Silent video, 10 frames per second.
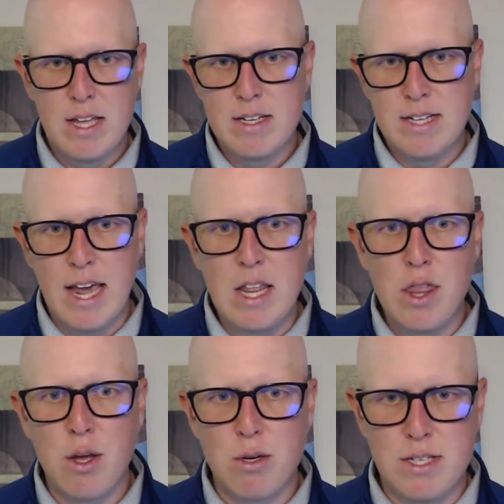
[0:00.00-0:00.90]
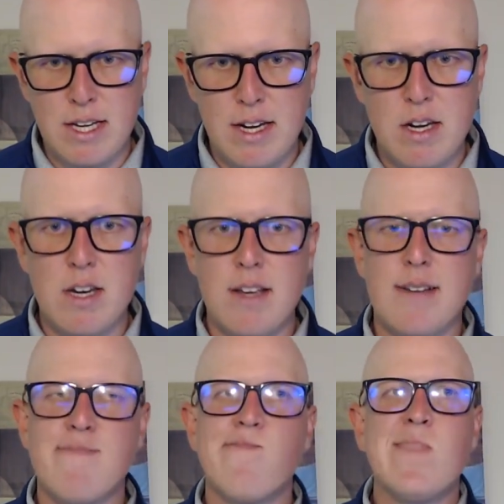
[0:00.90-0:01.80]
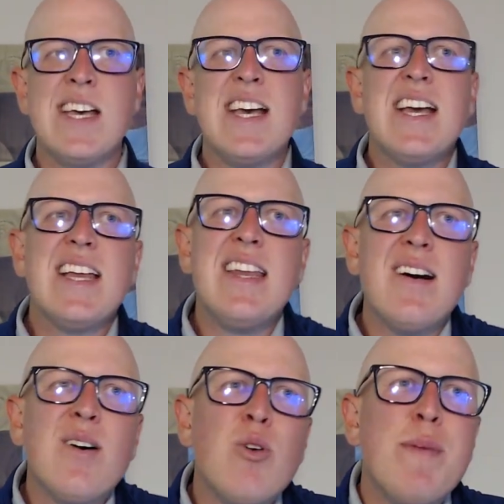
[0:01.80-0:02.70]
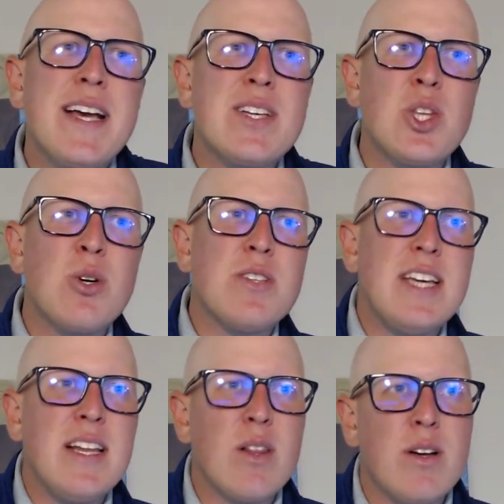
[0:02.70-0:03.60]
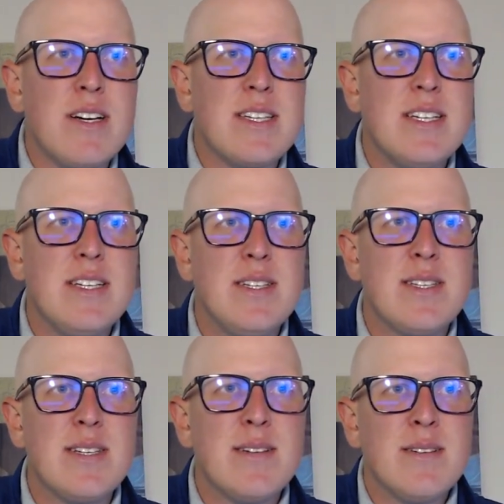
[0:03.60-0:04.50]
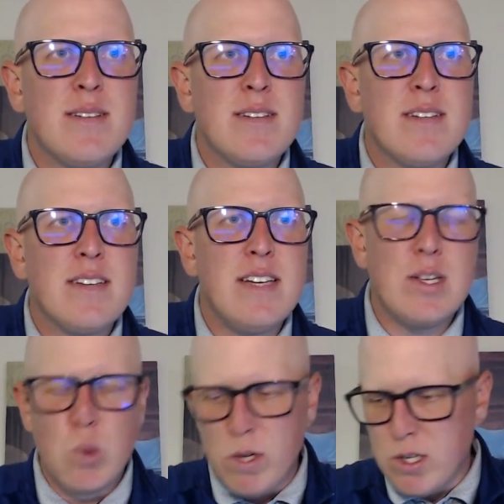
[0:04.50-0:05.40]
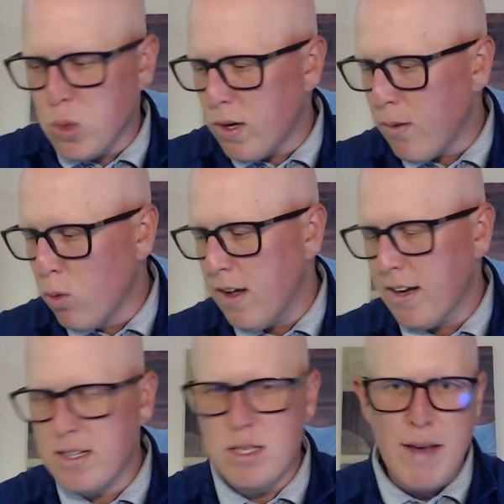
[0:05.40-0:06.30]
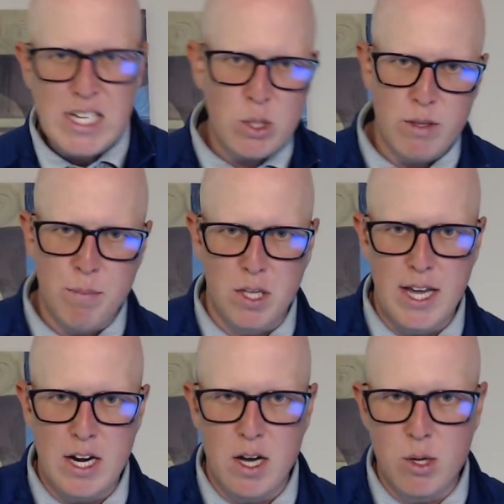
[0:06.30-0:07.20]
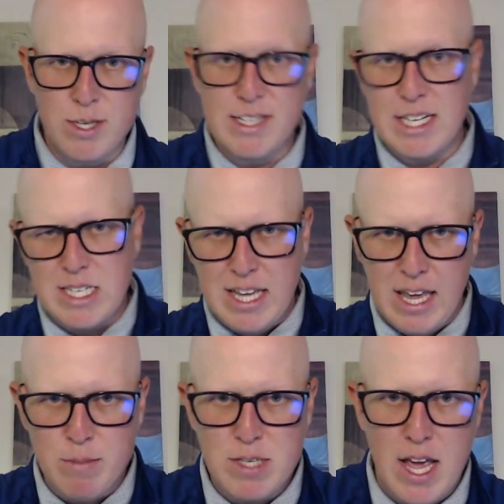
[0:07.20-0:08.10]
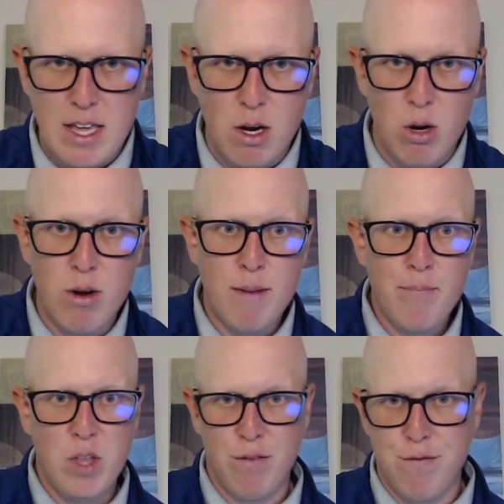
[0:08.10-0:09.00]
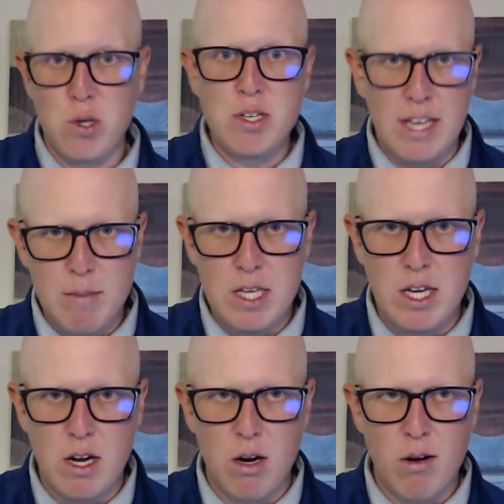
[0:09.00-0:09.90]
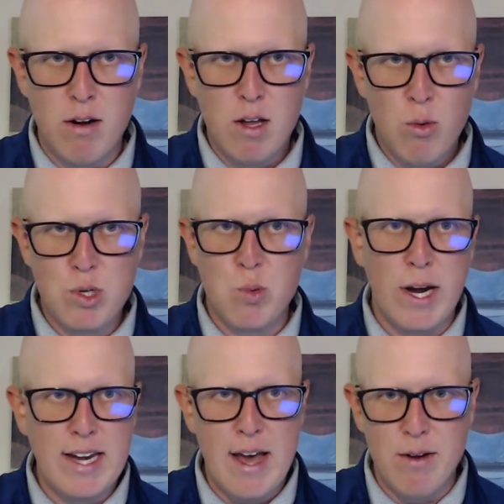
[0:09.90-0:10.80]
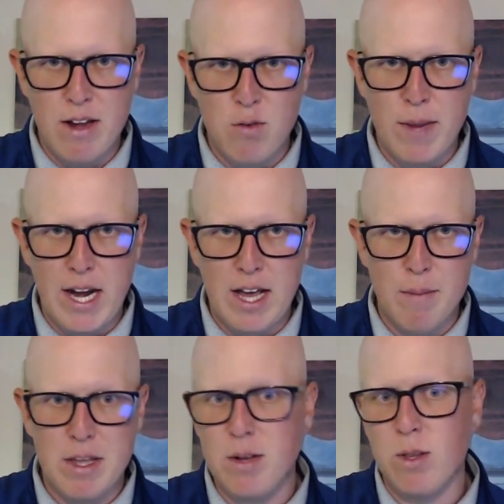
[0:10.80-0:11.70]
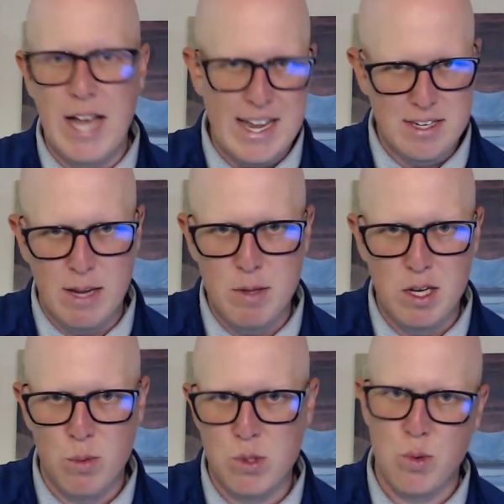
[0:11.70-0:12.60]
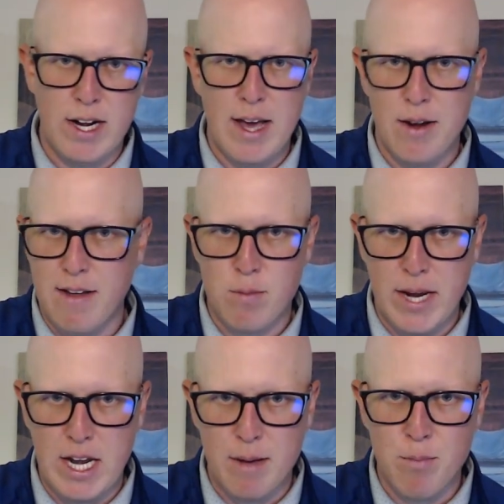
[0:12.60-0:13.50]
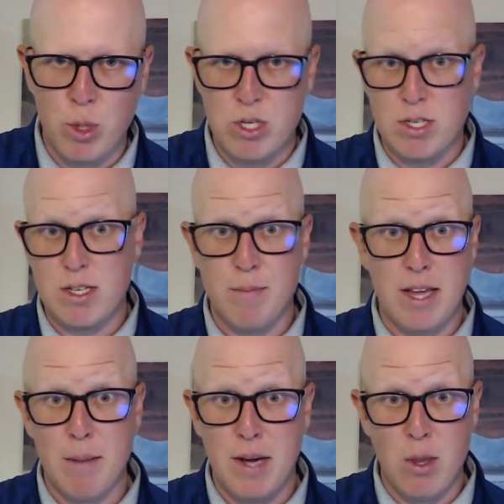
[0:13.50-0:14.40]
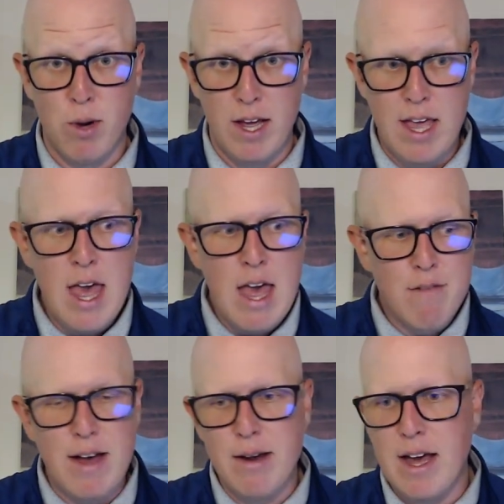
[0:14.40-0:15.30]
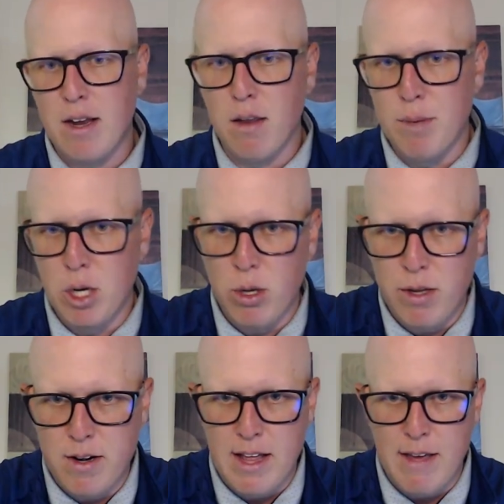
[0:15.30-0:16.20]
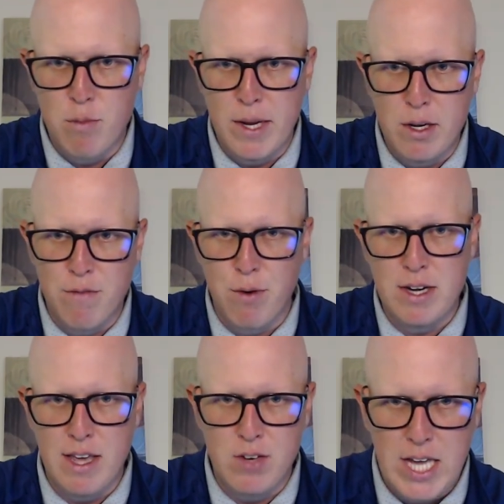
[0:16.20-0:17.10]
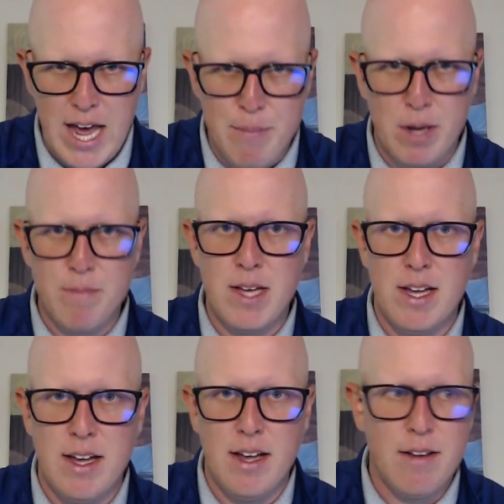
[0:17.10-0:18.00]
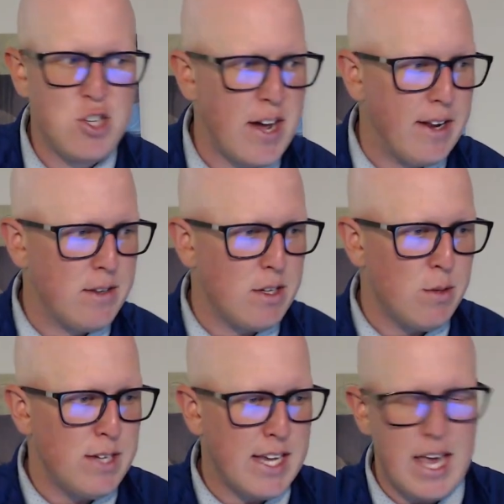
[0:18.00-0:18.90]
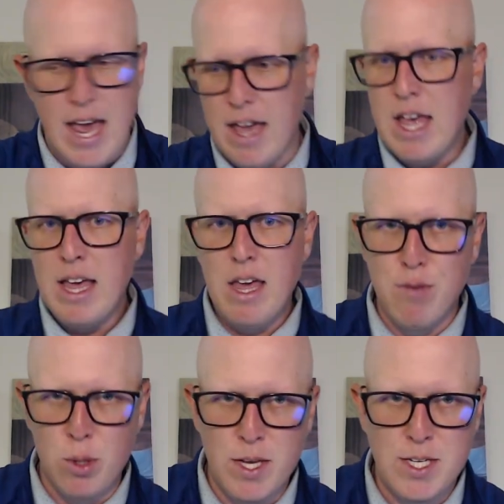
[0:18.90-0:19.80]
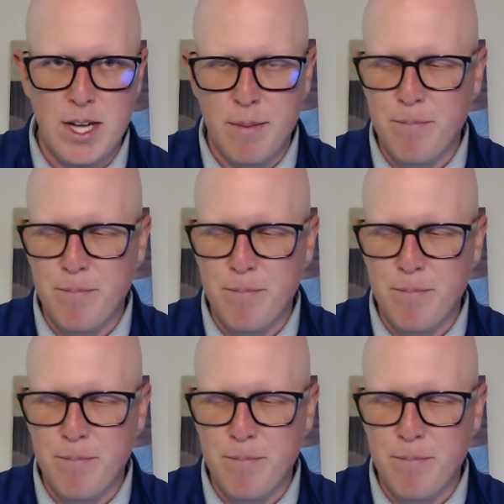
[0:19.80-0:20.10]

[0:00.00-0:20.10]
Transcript: 10 and 13. No, because 13 losses is 121. Because the Mets only played 160 games that year. Their first game of the year was rained out and never made up, and their last game of the year was rained out and never made up, which is something I, by the way, found out a little bit earlier today from my good friend David Coppett. Shout out to you, DK, if you're listening.